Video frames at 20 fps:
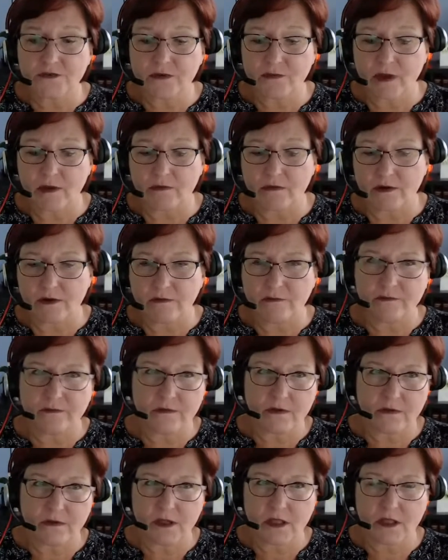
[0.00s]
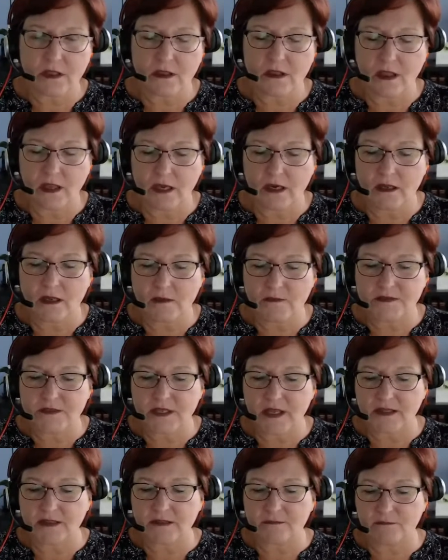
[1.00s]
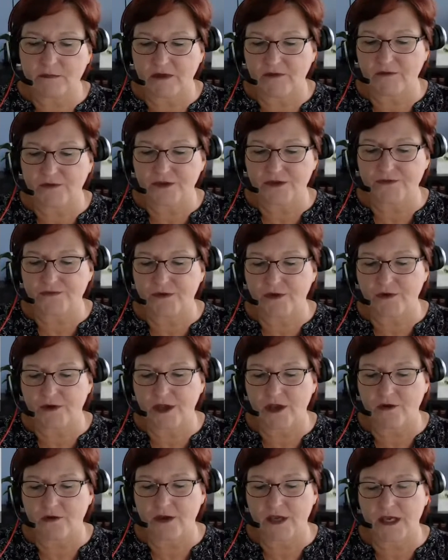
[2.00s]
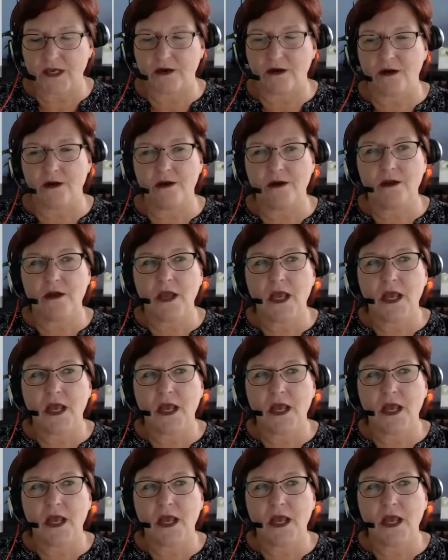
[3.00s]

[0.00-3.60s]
Remember, Client Hub's not my first rodeo here,